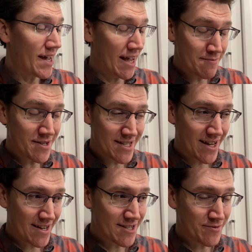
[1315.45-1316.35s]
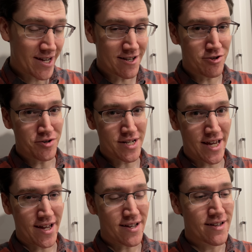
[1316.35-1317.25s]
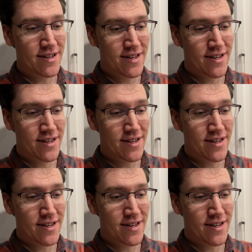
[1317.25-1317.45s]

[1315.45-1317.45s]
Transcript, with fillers: at midnight so we had a long day